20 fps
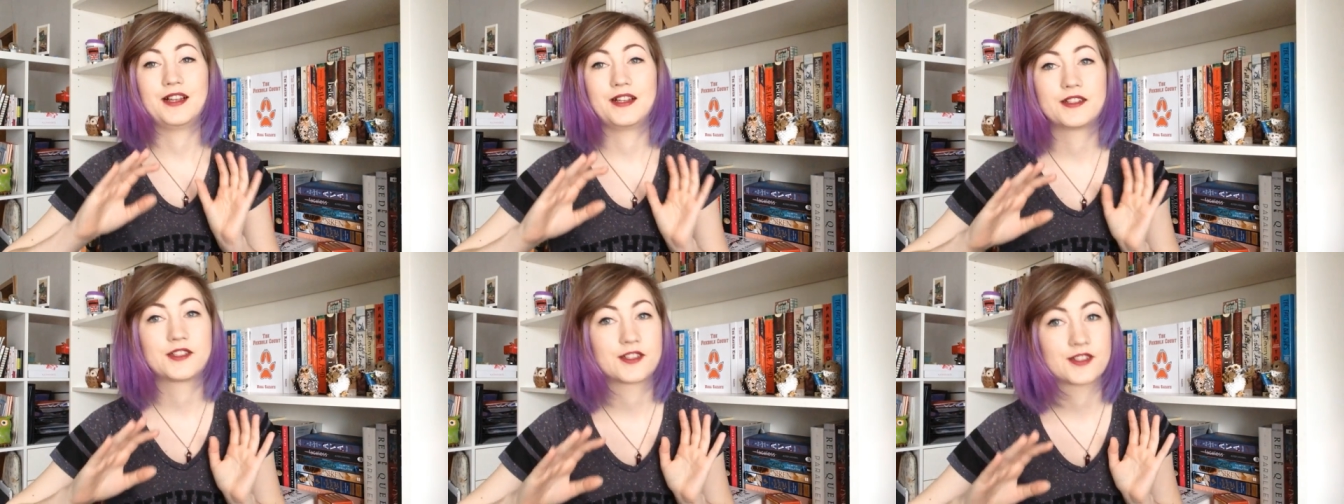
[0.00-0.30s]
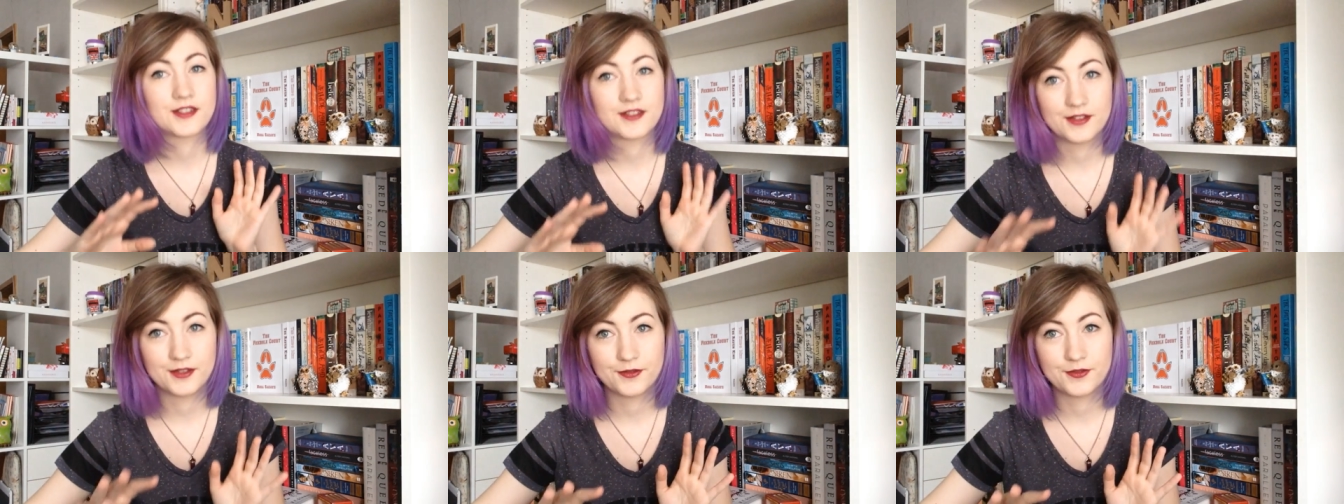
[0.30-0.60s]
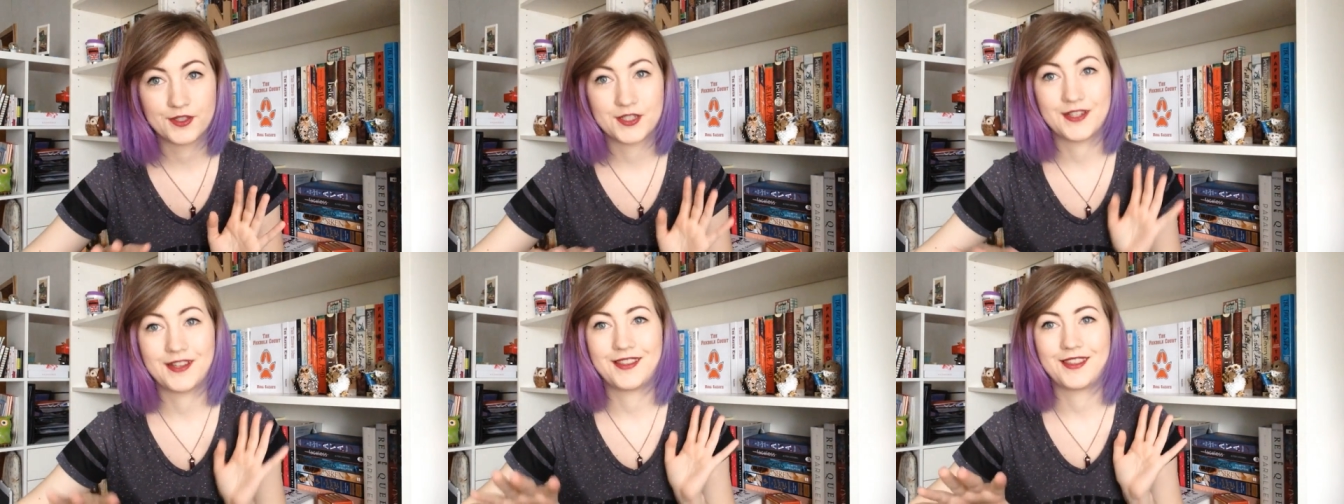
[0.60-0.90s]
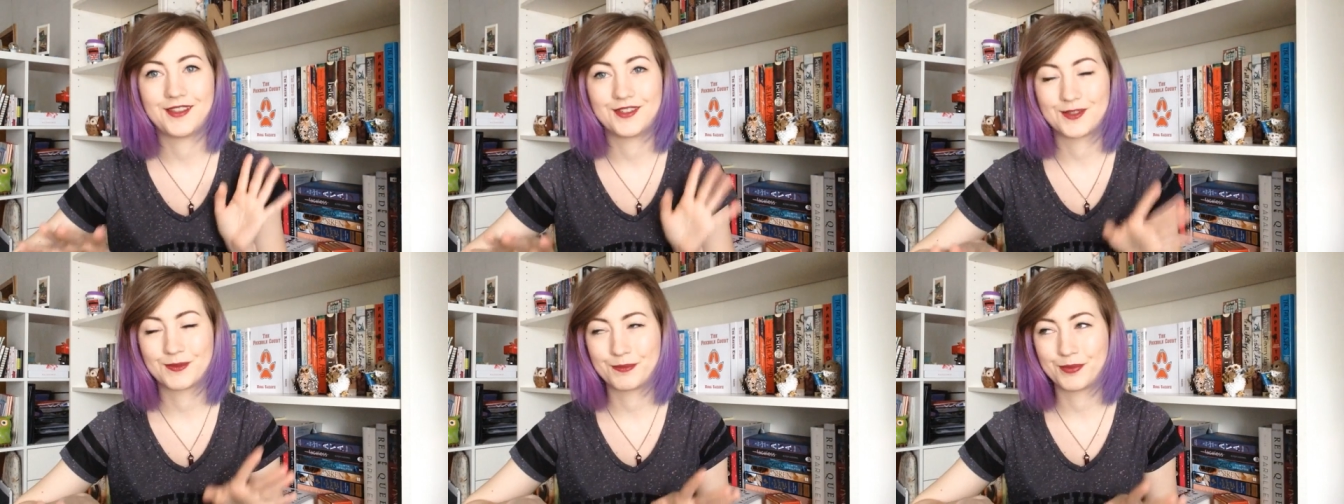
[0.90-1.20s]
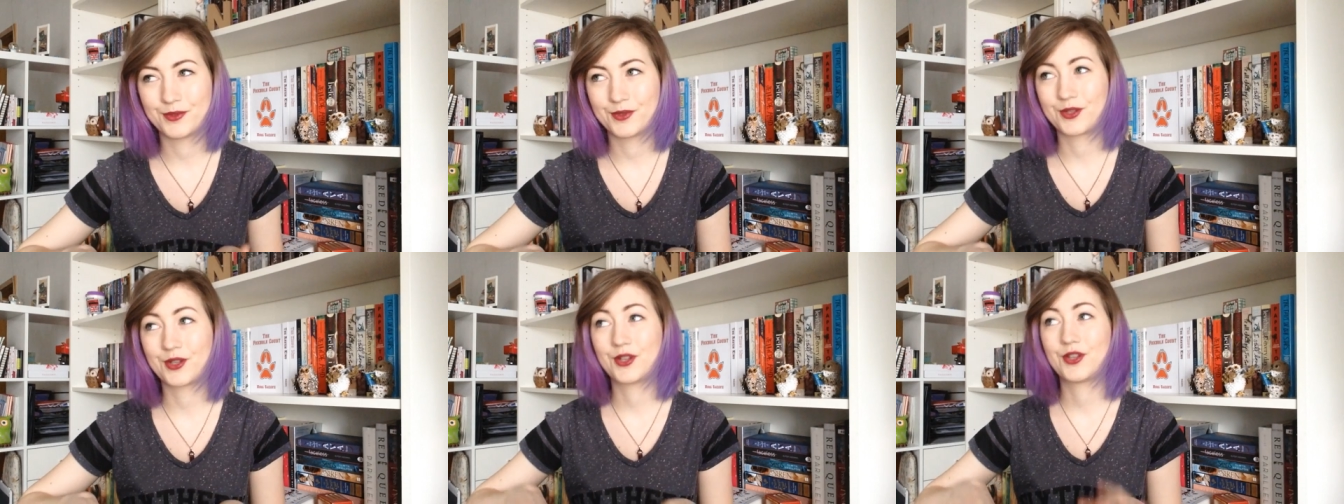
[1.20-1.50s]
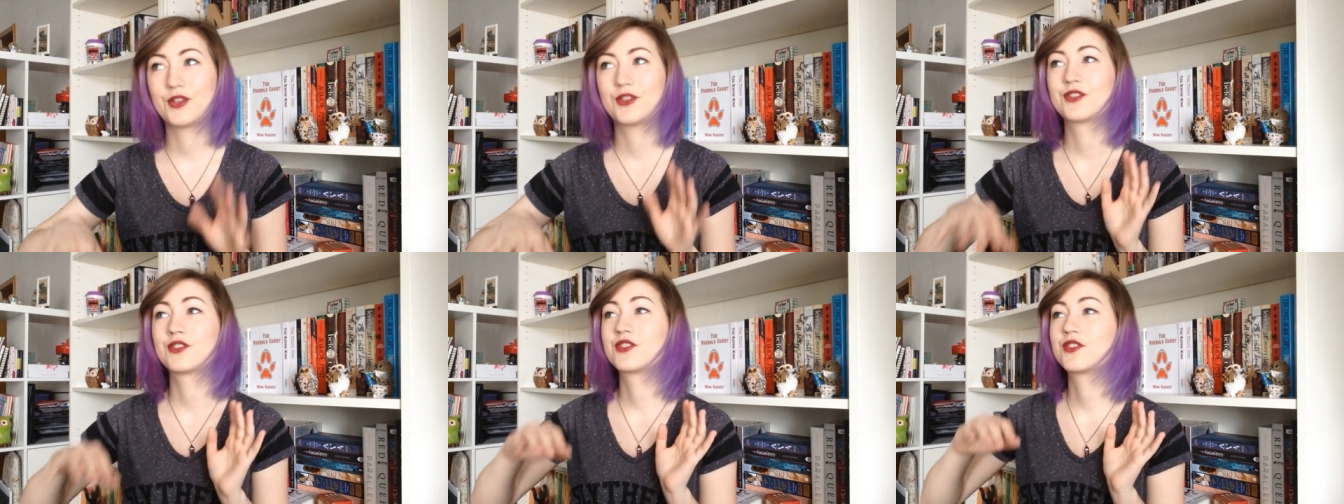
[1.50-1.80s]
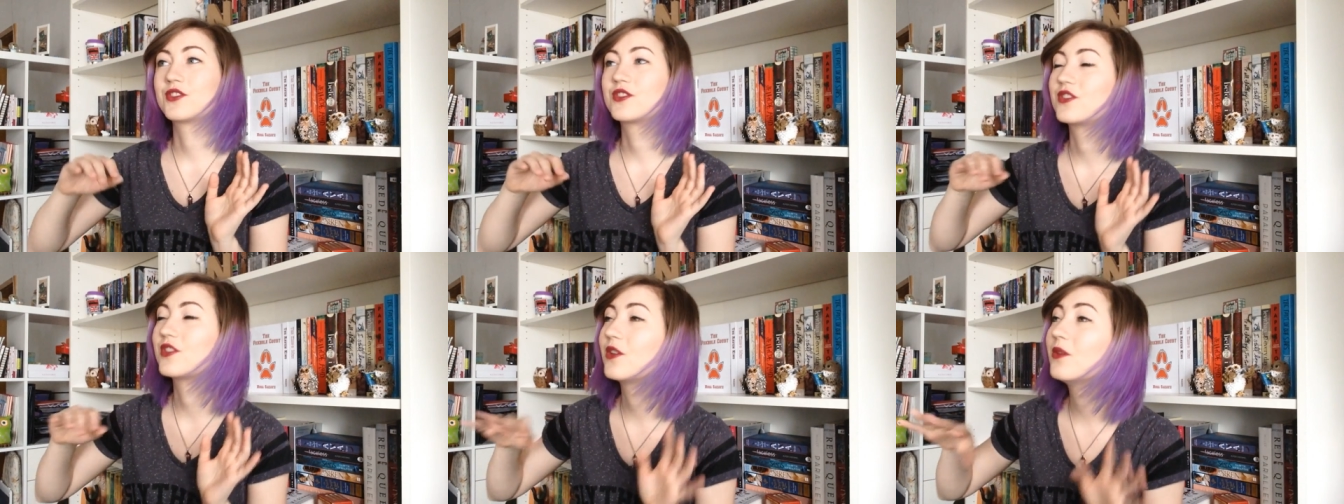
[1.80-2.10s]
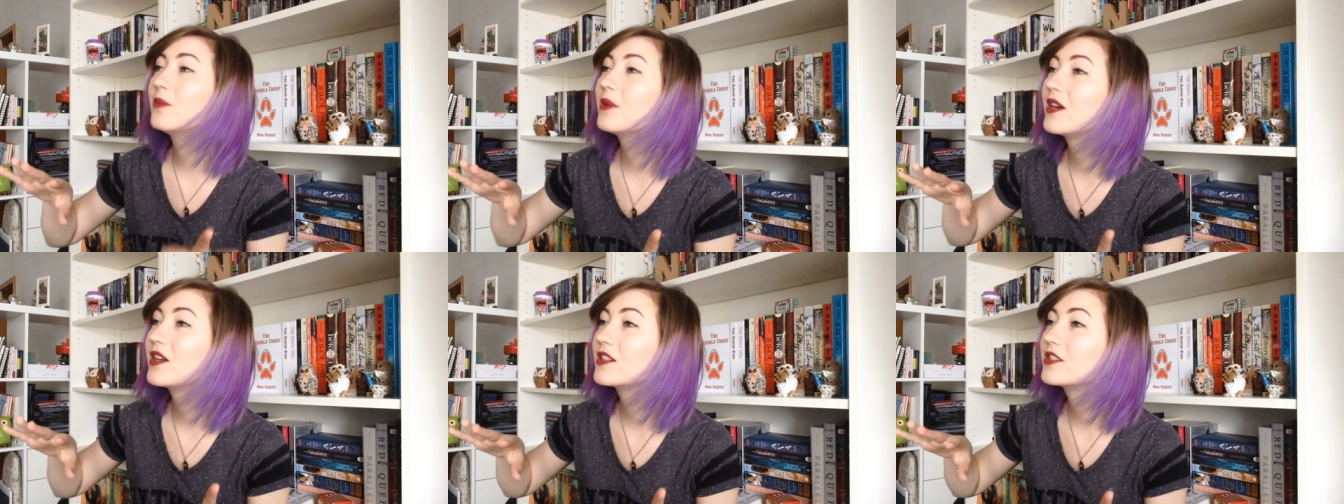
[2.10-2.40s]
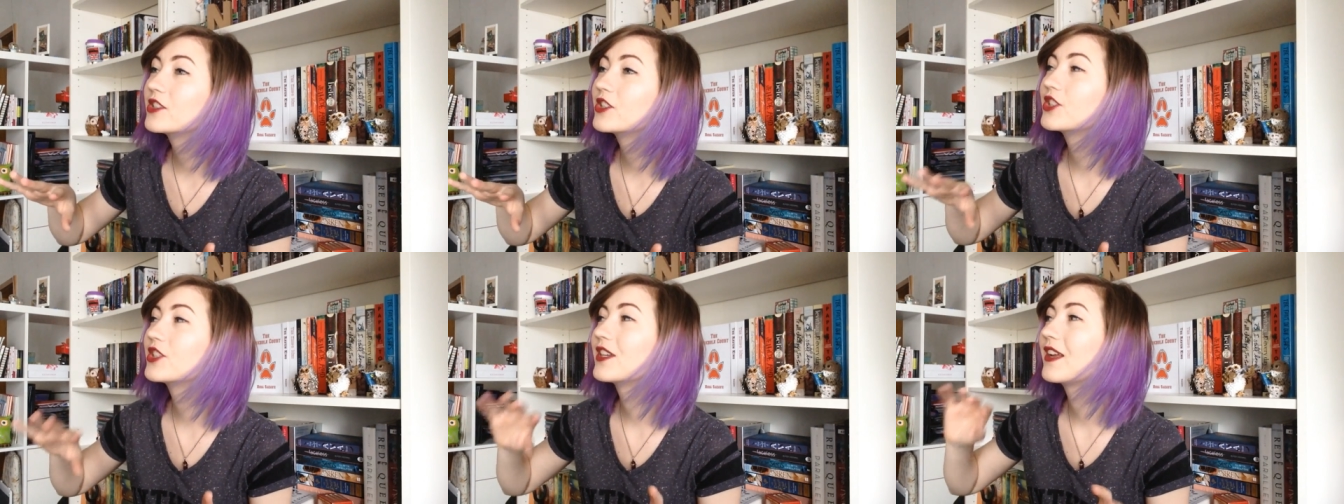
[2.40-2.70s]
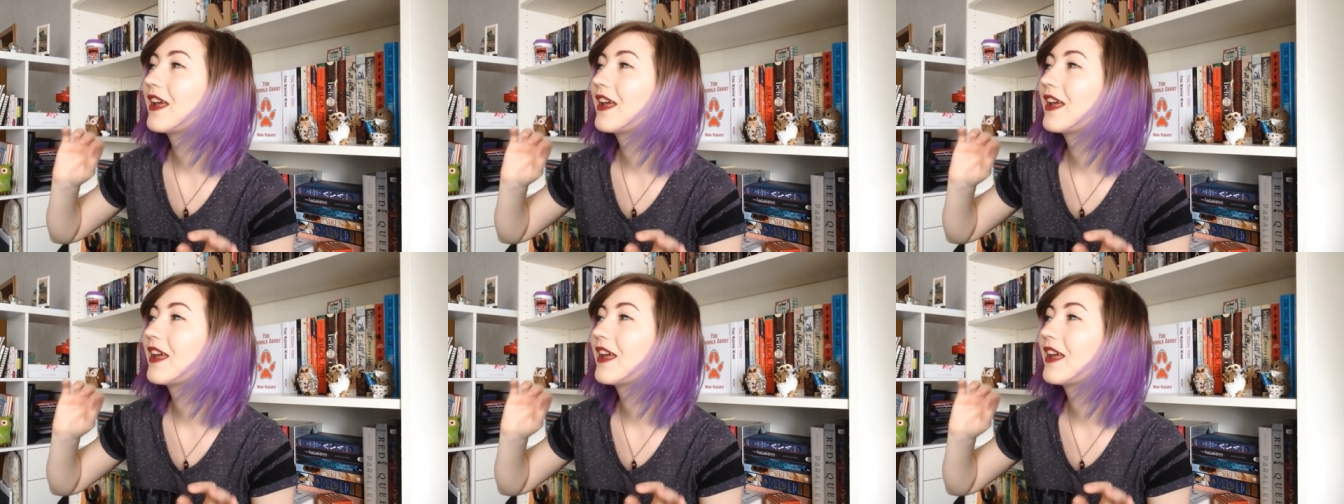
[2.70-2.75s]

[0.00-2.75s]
I just loved this book so much,